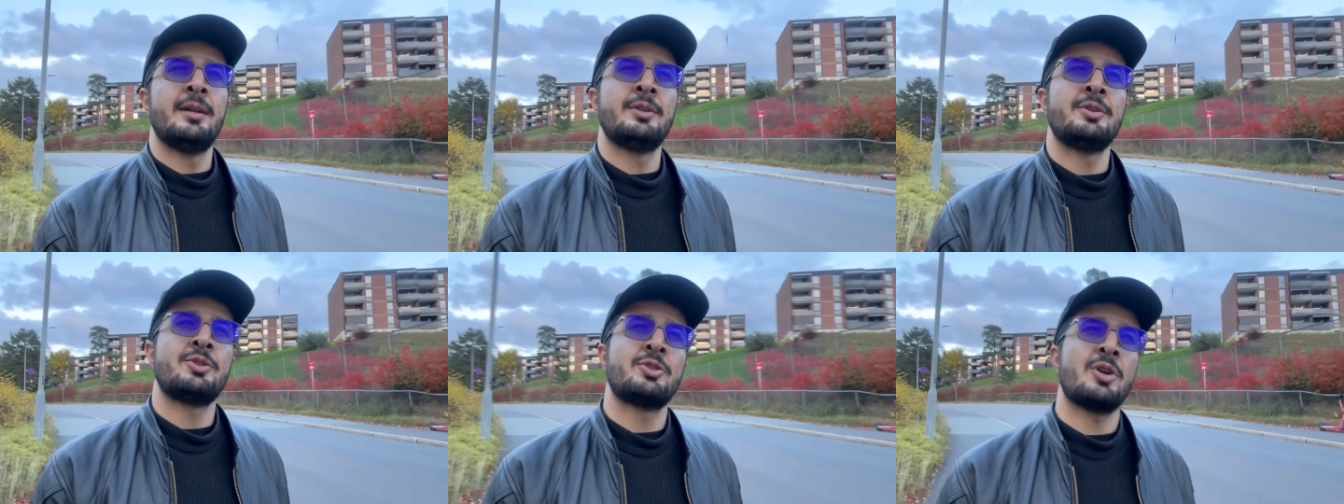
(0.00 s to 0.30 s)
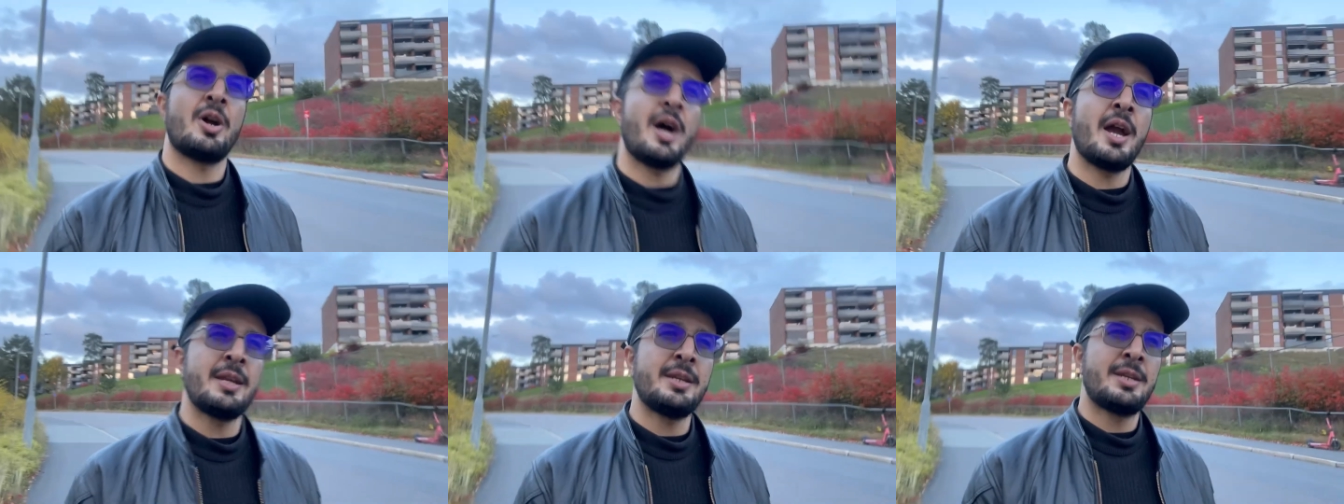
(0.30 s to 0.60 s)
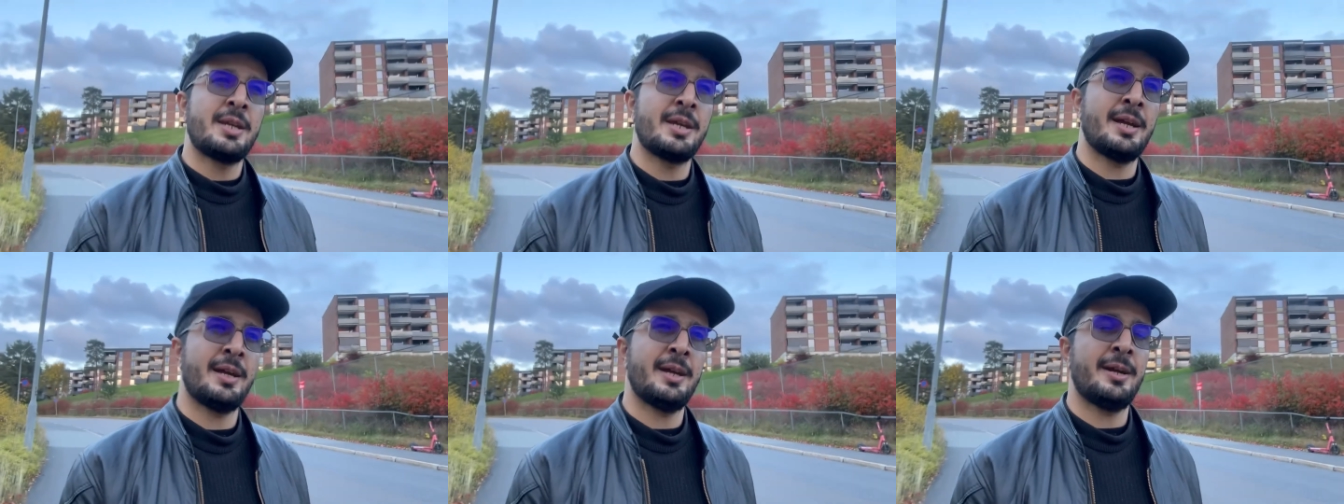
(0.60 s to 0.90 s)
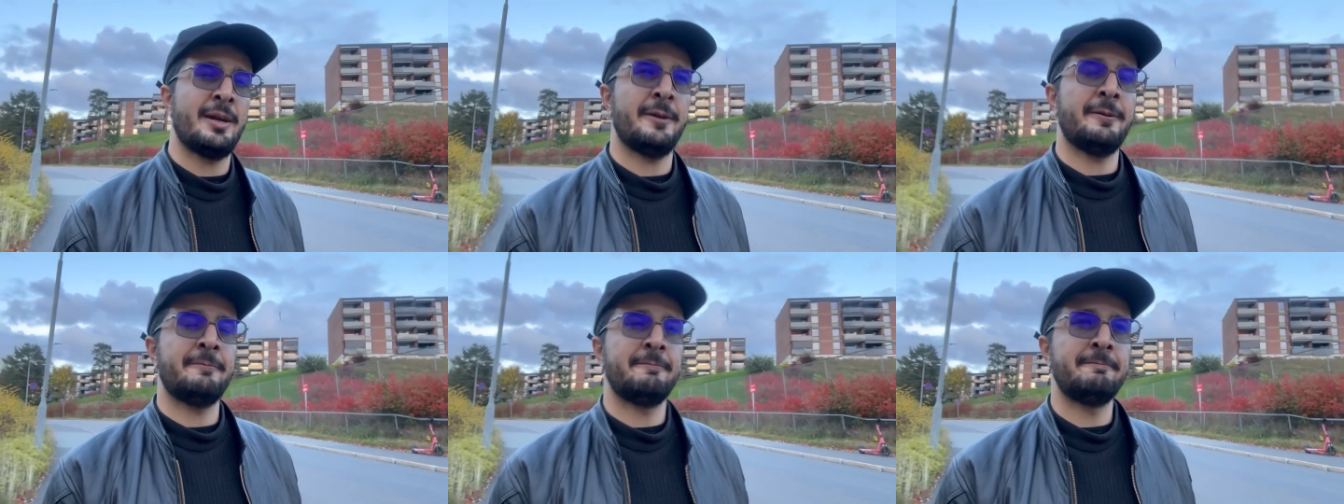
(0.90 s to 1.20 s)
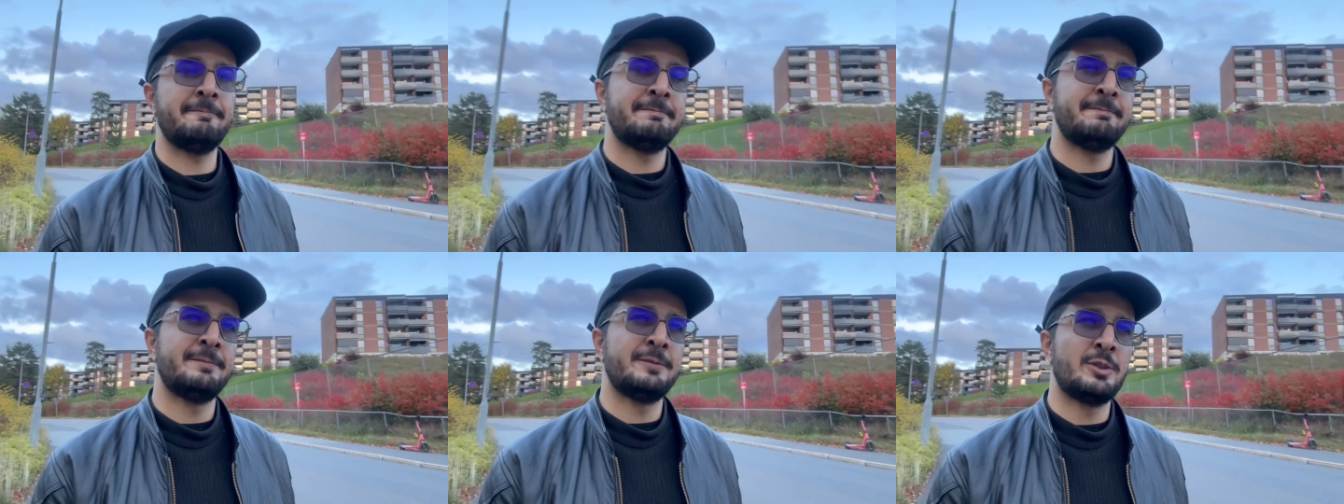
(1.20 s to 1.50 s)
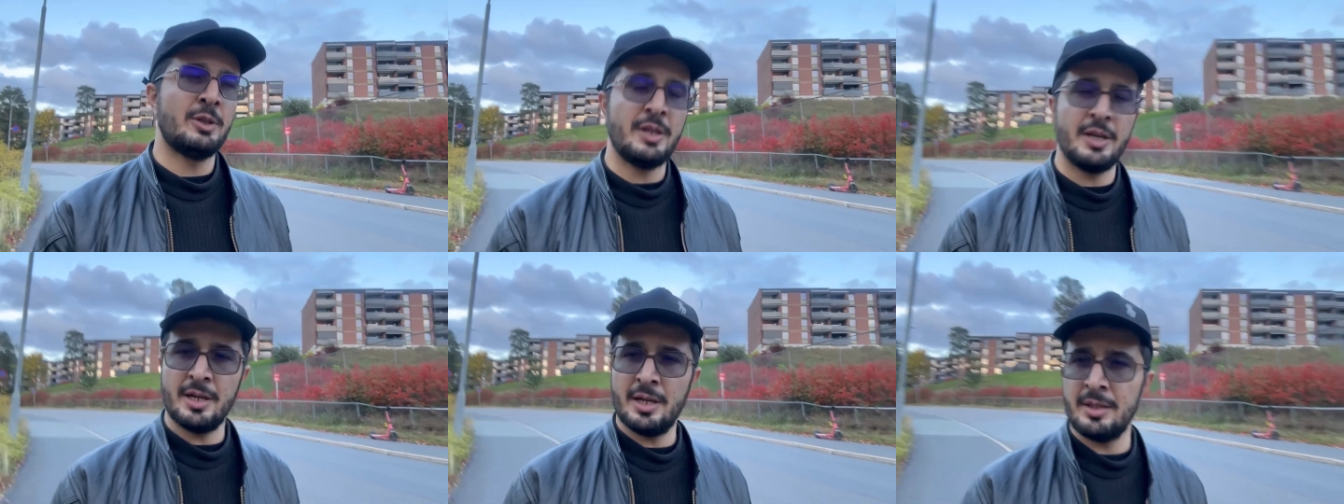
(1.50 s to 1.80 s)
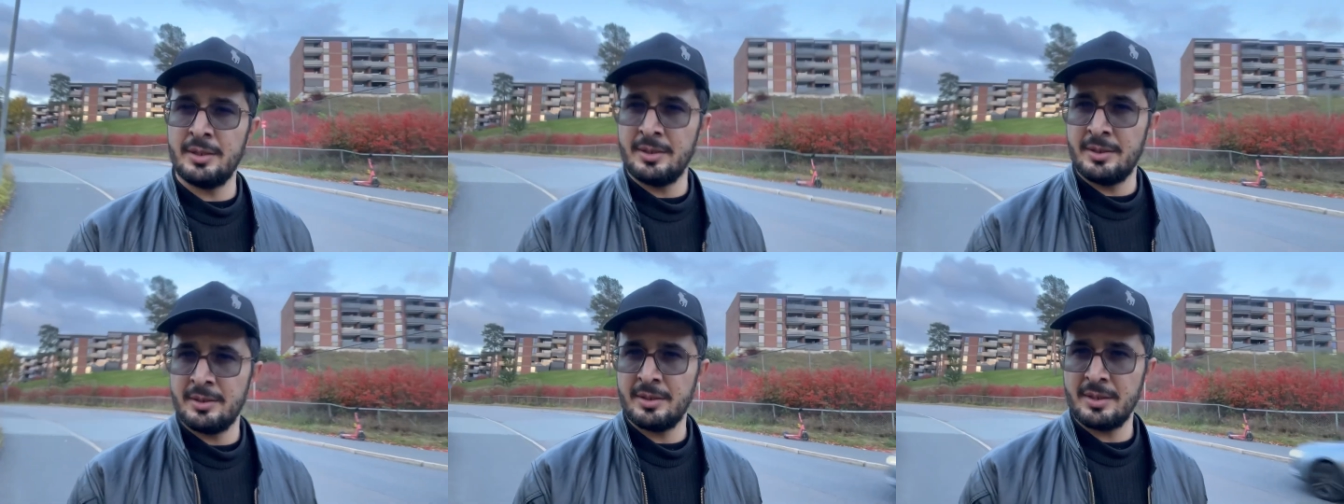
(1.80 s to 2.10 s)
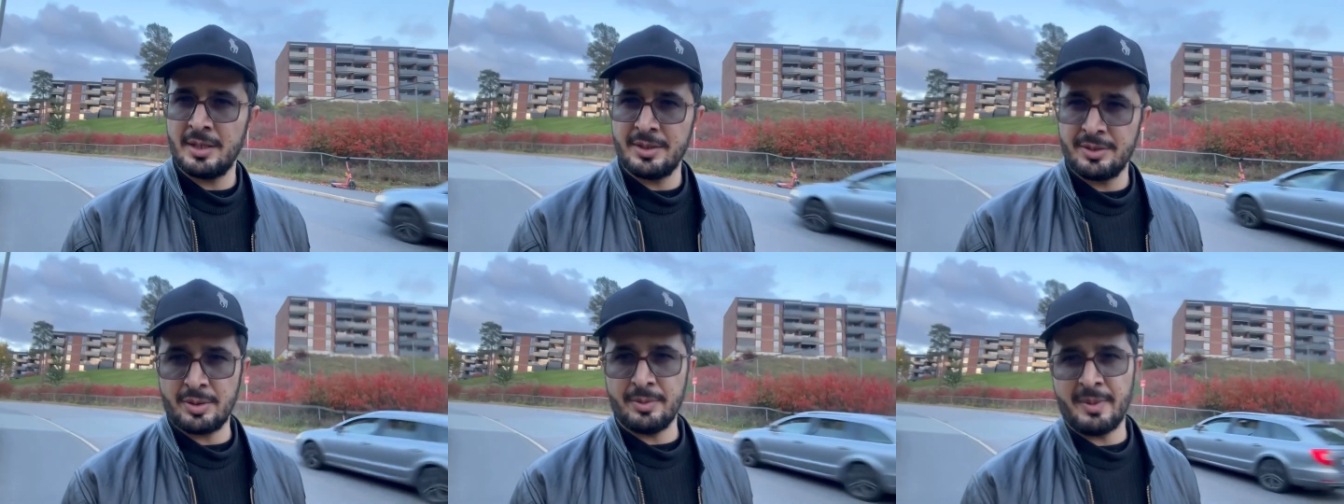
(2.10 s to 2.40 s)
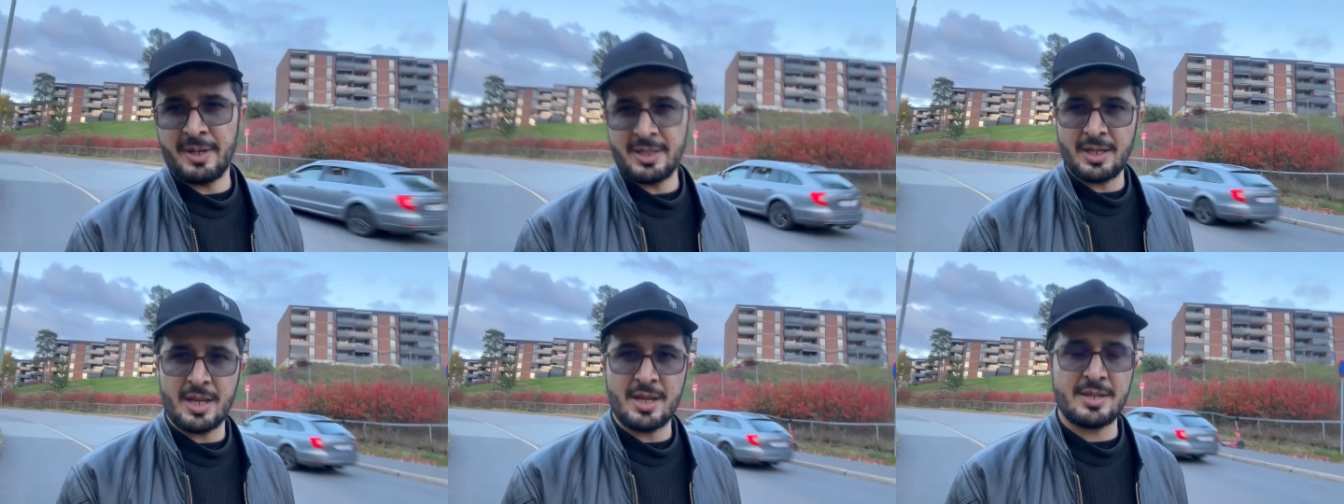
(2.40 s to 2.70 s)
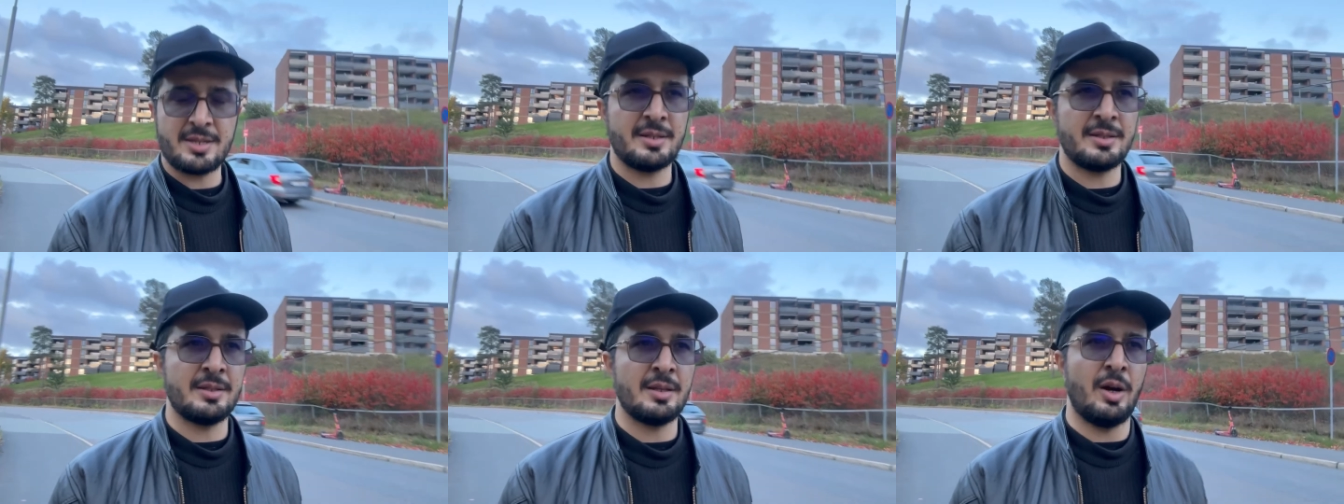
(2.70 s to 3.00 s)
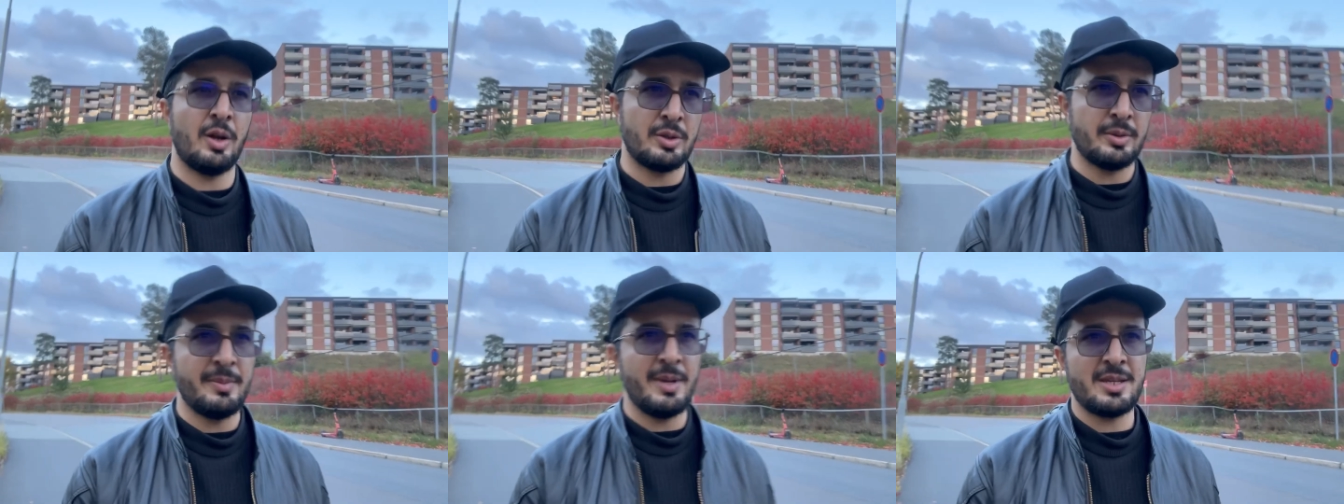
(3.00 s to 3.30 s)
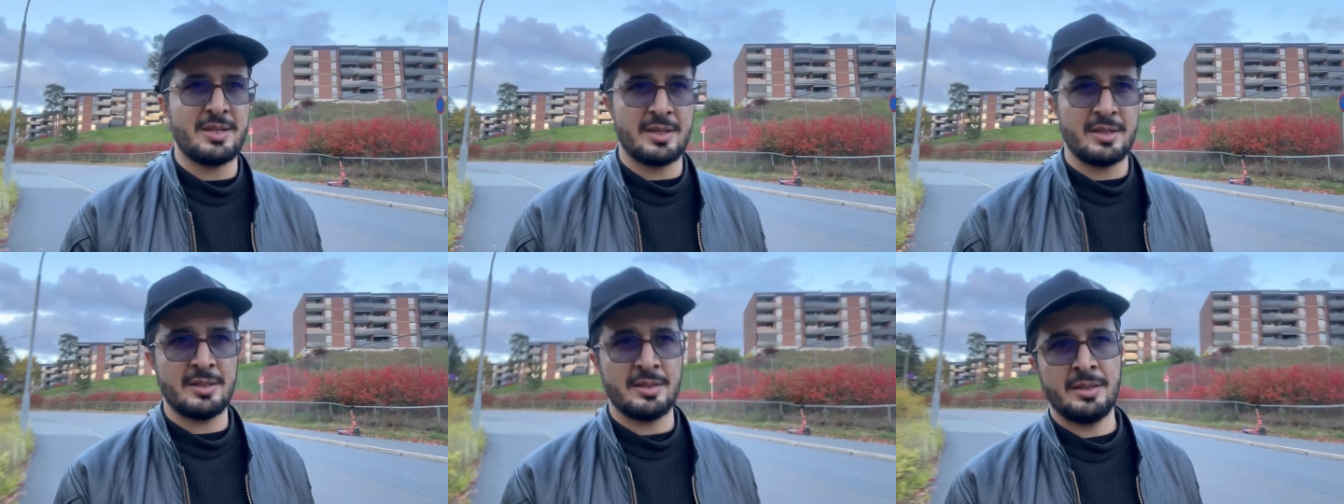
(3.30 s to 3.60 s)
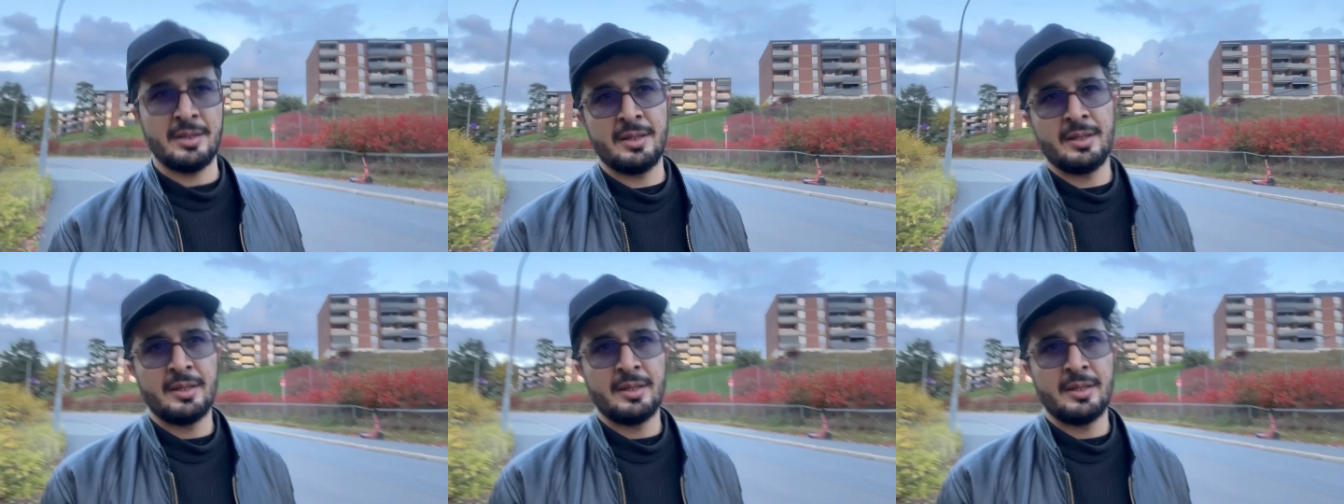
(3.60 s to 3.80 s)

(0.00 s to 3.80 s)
tried to learn instrumentation, automation,